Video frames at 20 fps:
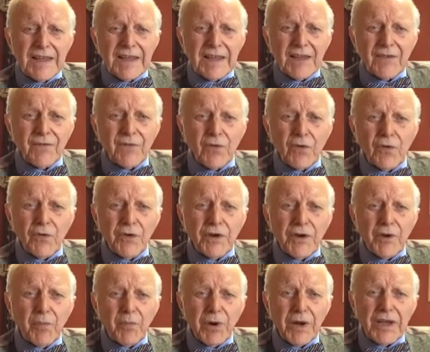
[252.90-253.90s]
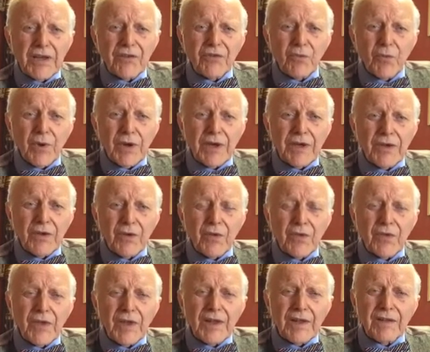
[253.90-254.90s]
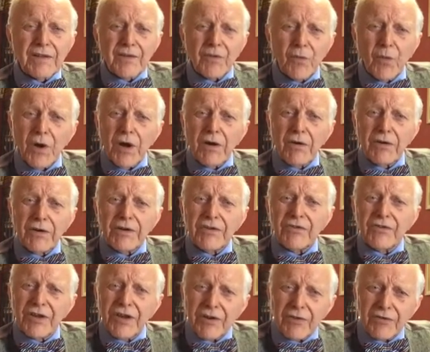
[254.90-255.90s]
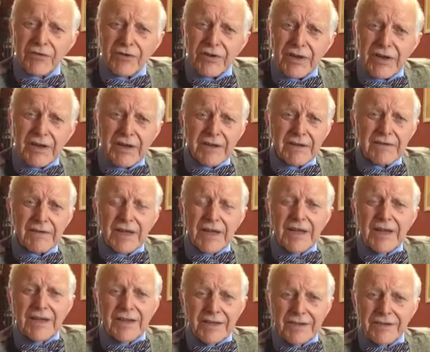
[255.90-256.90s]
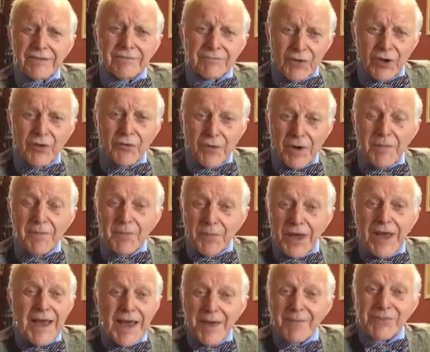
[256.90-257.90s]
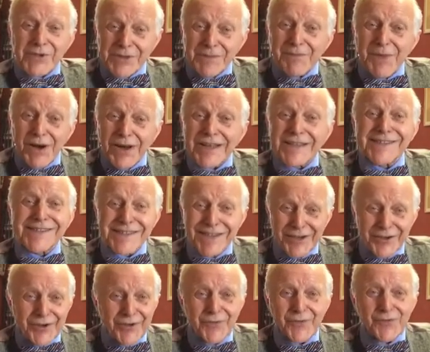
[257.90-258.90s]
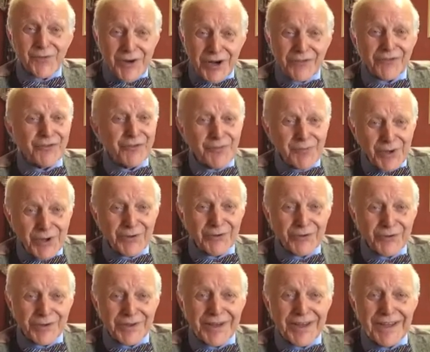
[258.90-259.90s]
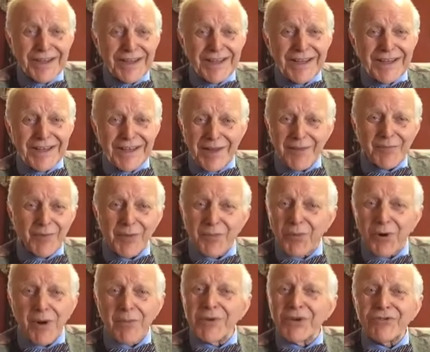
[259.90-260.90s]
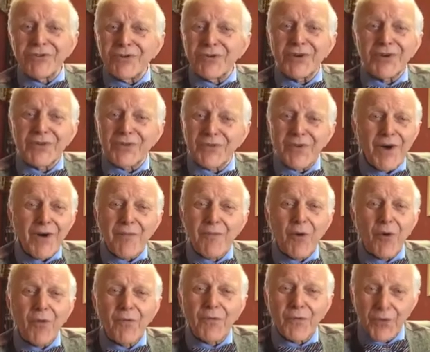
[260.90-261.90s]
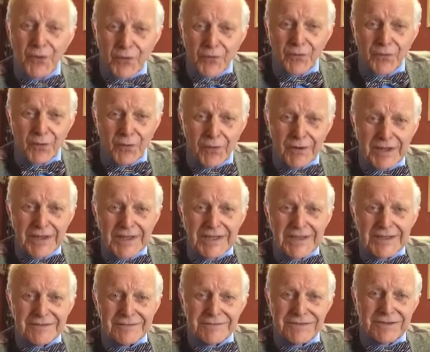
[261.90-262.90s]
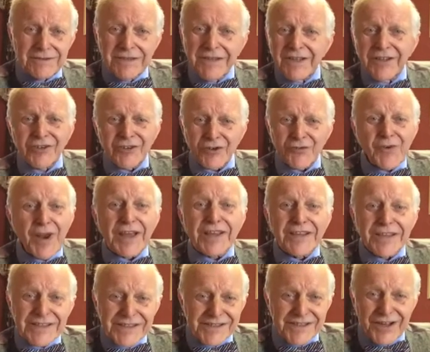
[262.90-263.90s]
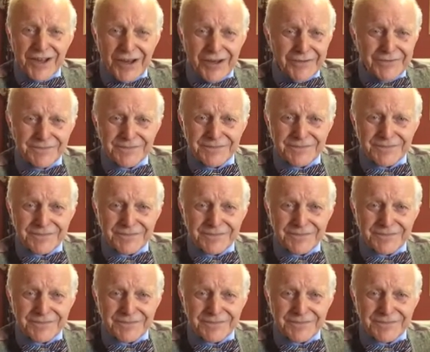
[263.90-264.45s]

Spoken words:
if you're in a place where you think the world is guilty and you're in perhaps a mindset of retribution, let me promise you it's far more fruitful to reconcile,